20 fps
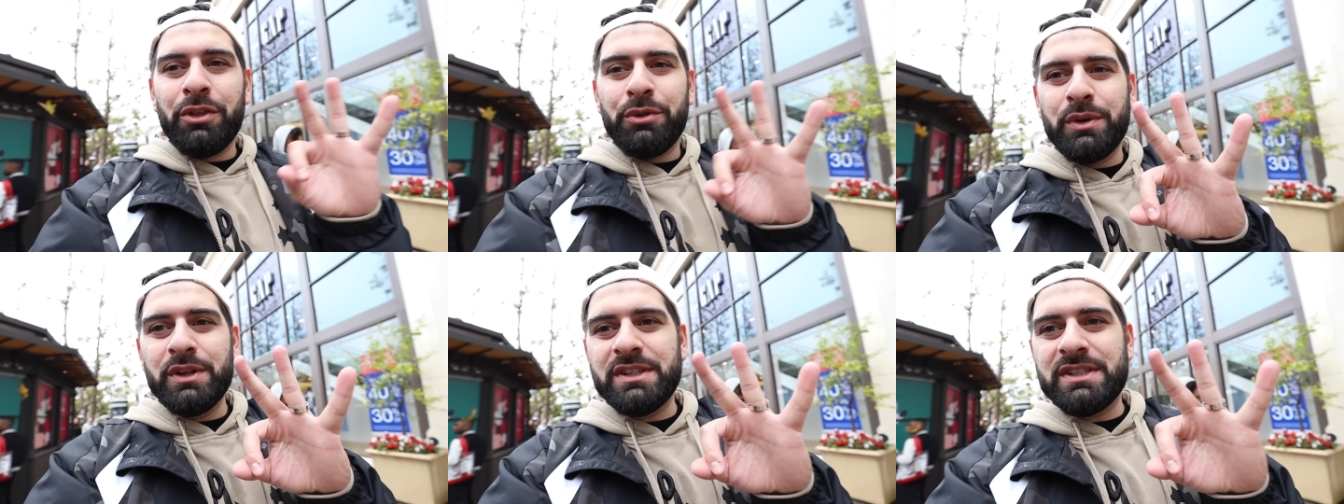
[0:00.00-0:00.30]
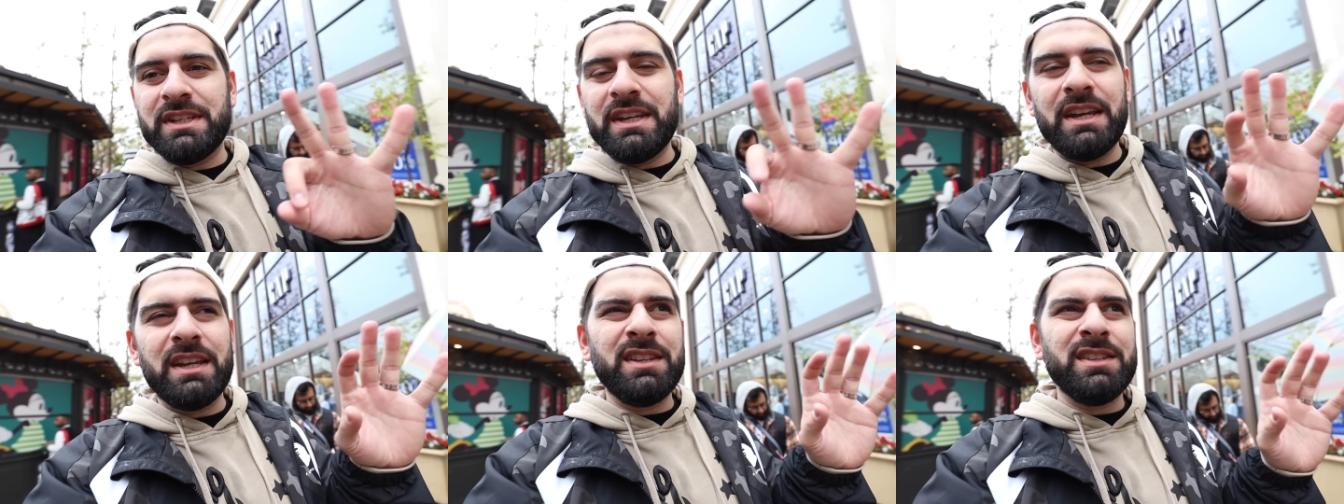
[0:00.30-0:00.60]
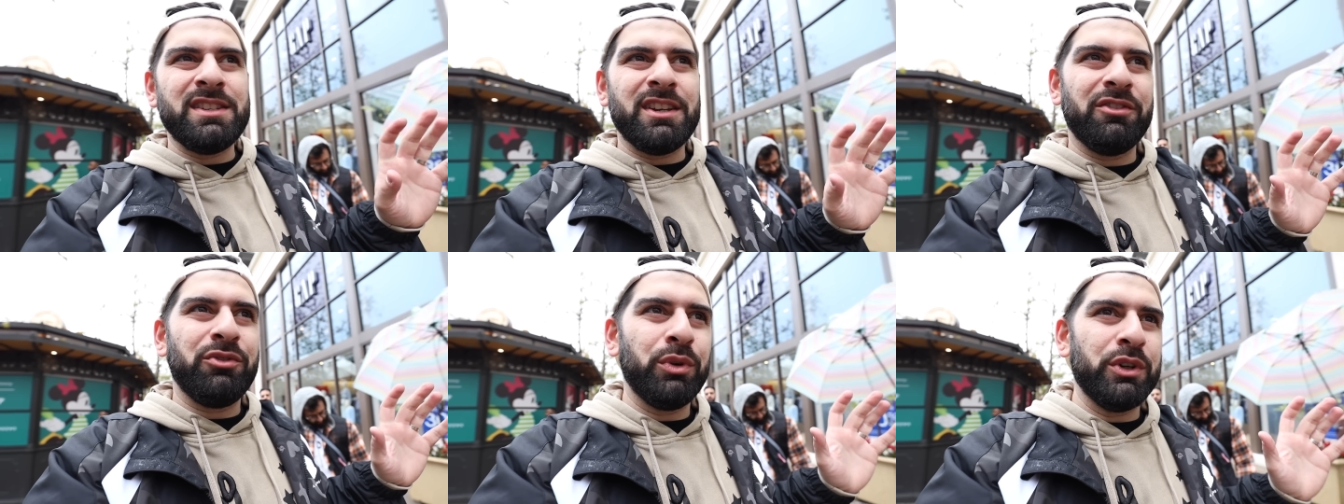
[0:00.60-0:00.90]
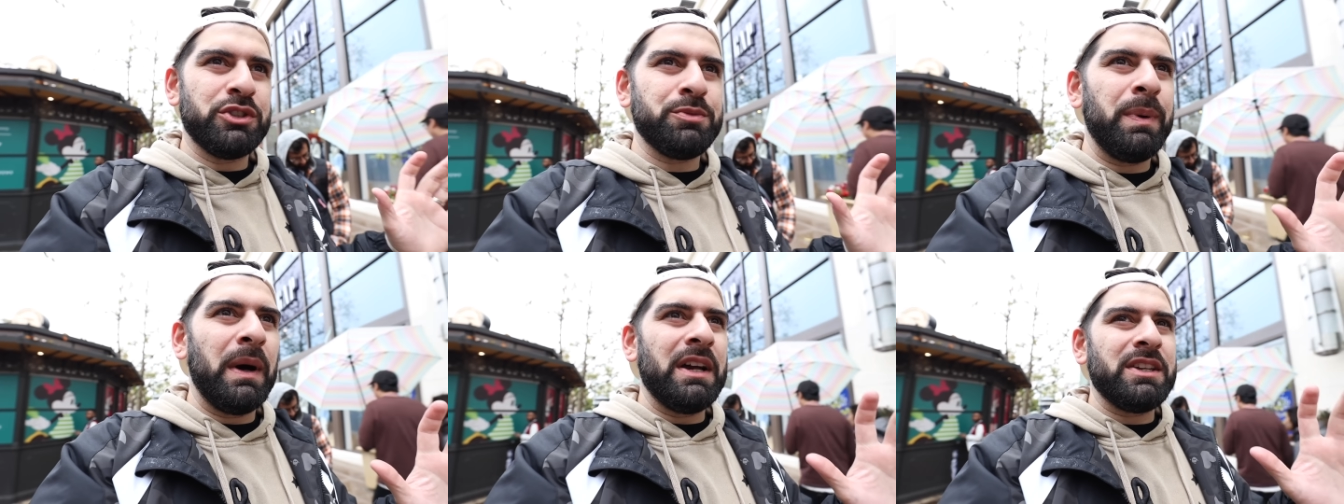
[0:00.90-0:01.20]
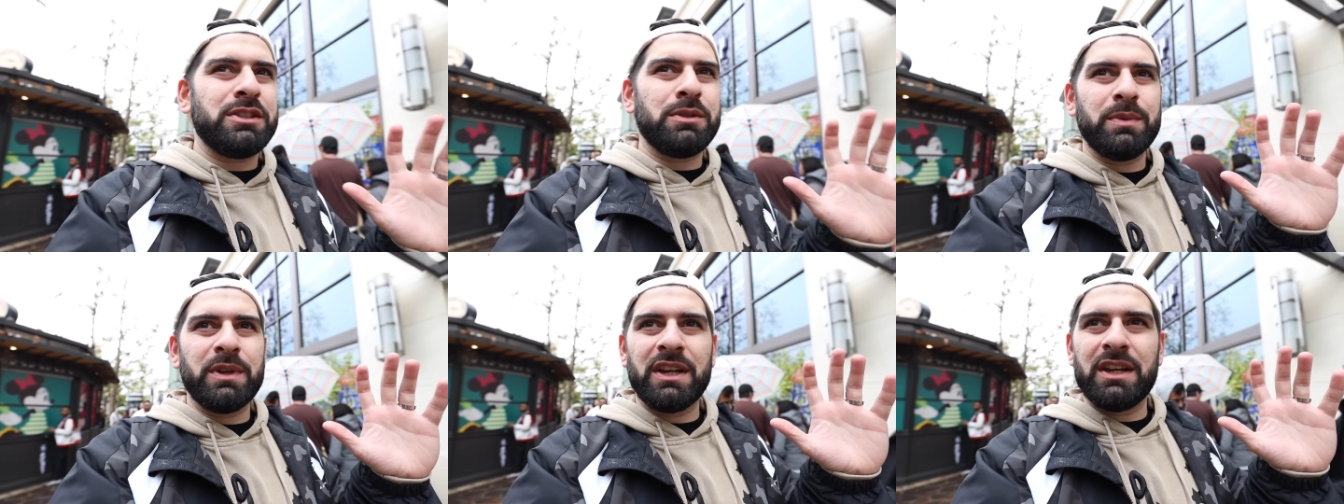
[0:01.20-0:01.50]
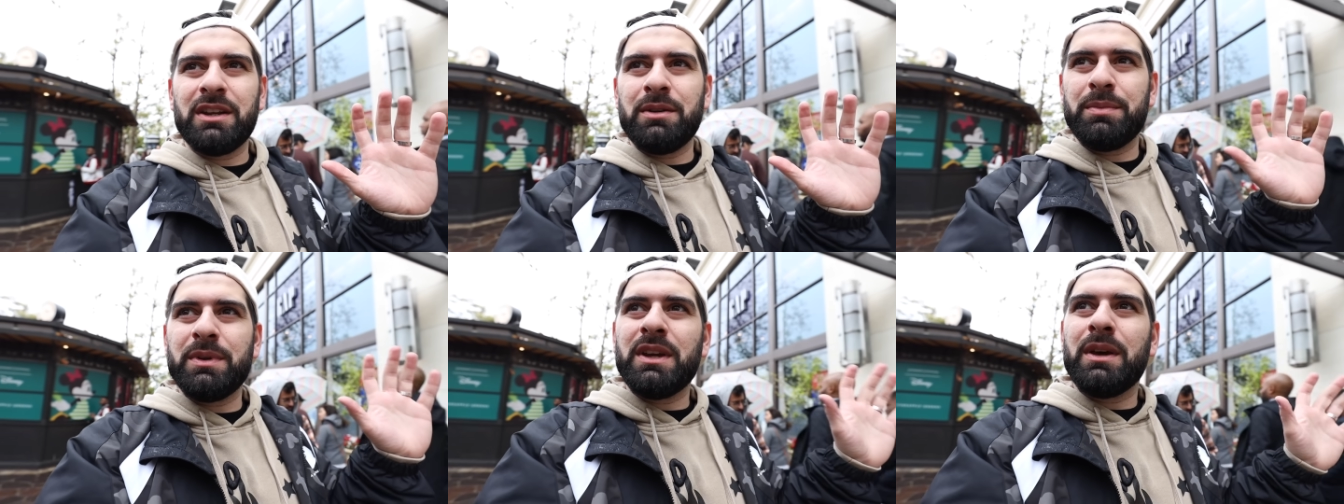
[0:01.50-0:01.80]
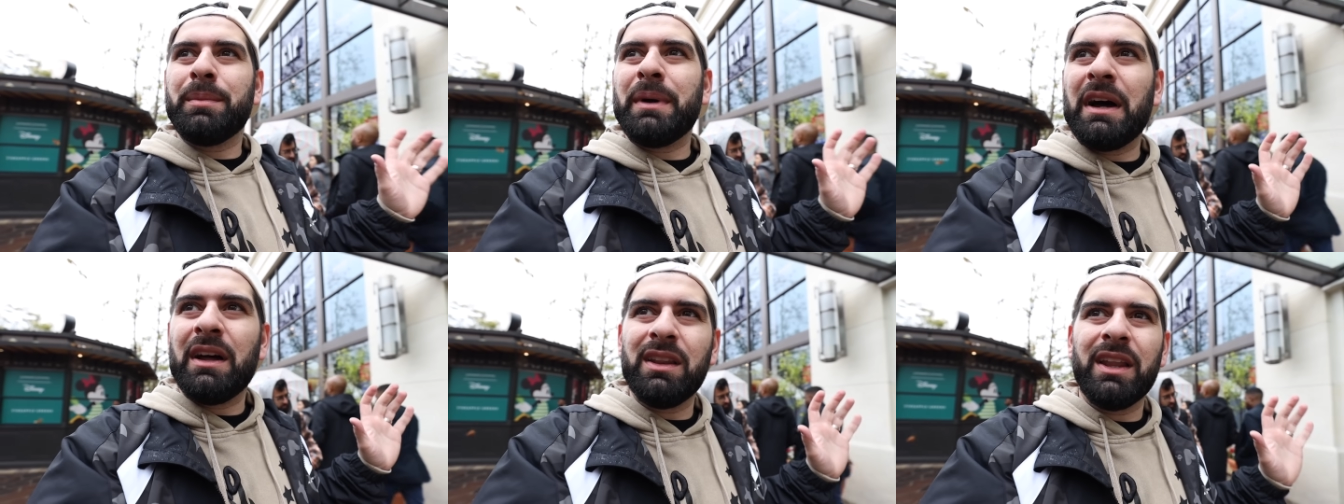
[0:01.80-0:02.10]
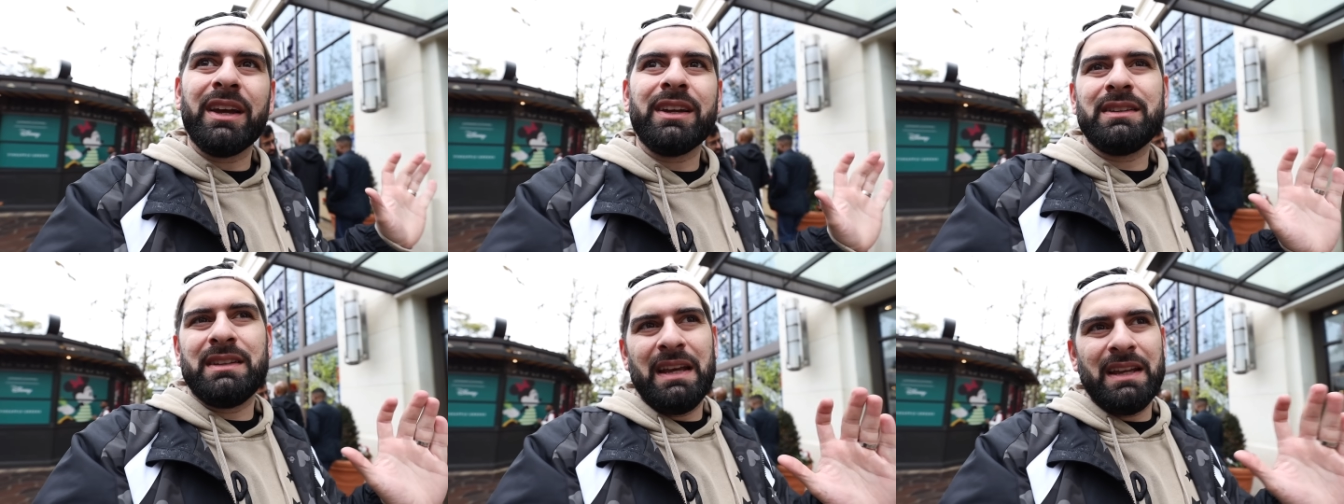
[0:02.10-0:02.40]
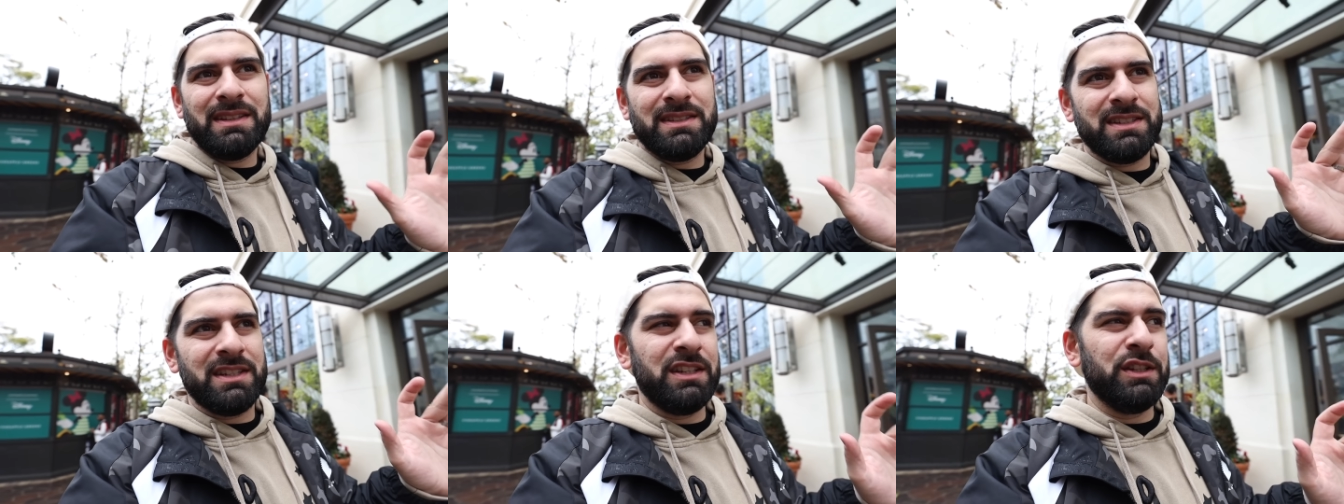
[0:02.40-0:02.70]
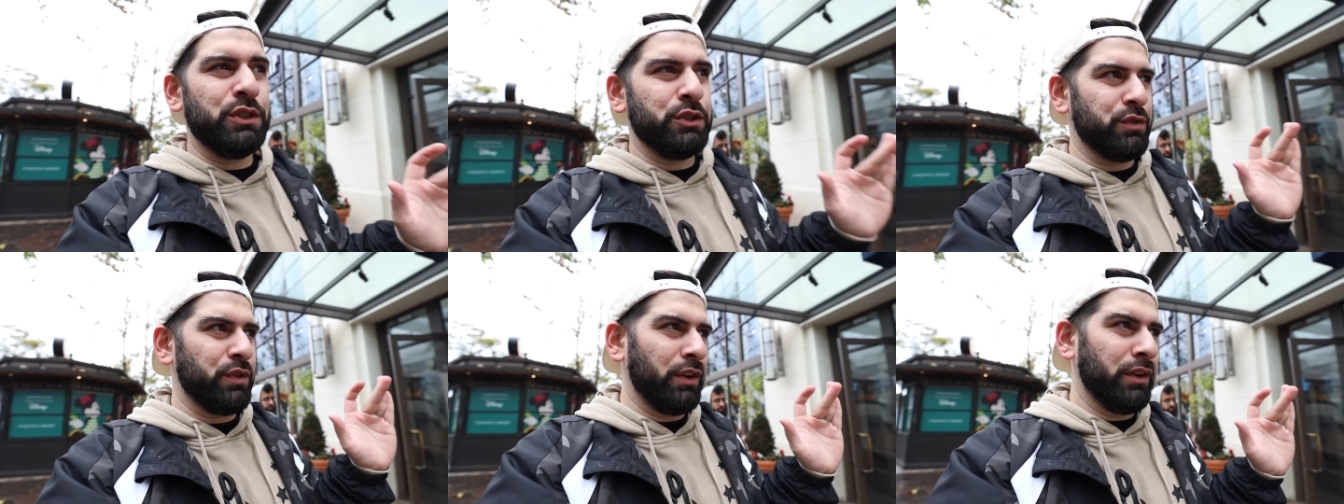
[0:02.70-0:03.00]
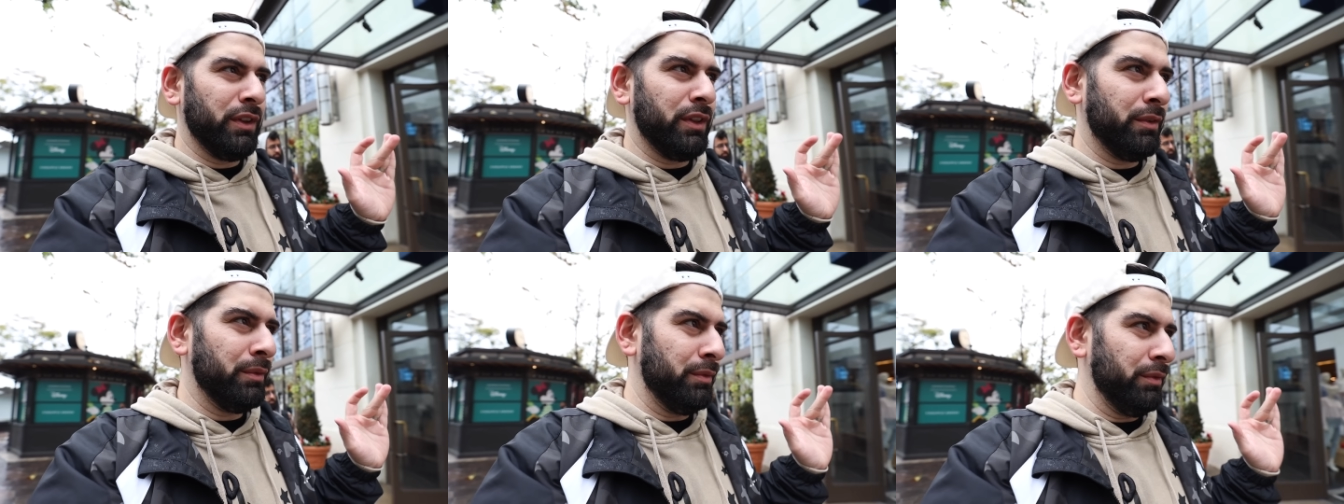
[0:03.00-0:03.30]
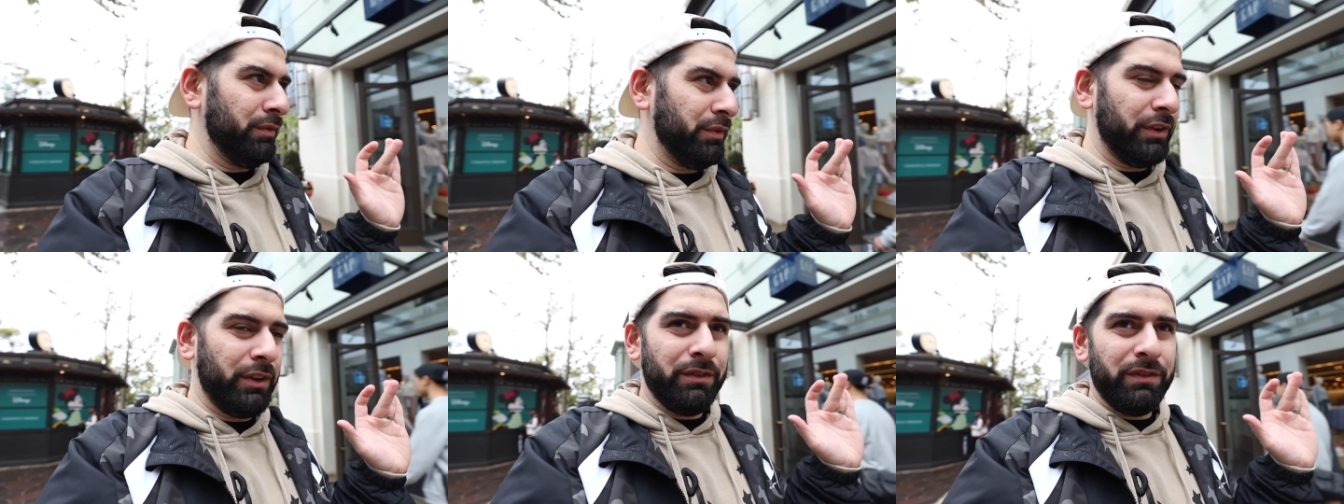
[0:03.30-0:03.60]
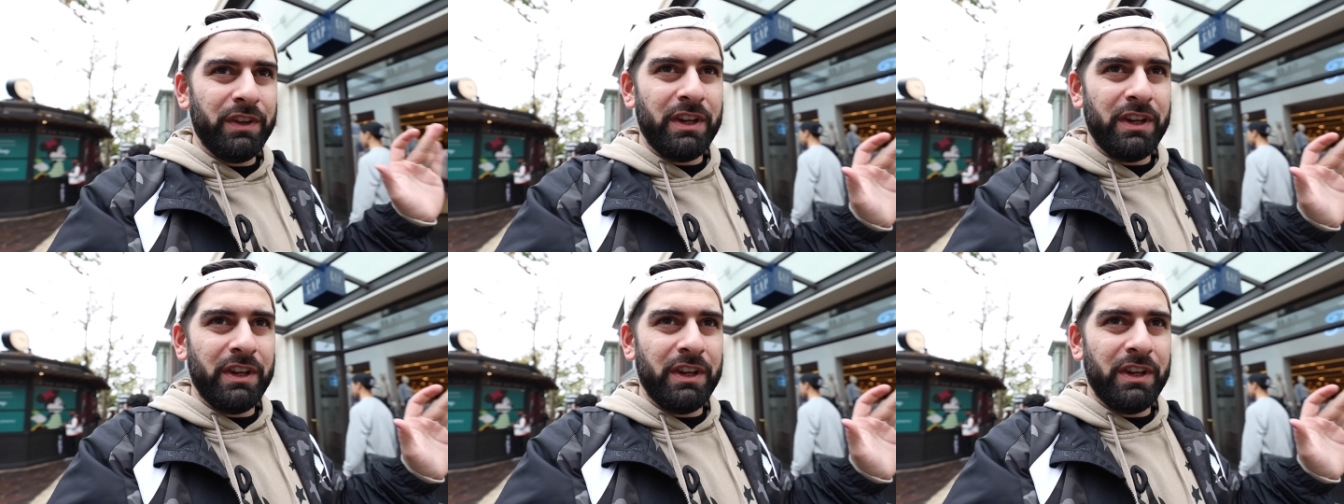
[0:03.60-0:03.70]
three scenes scenes of what's possibly gonna be about like 10 scenes for the, for the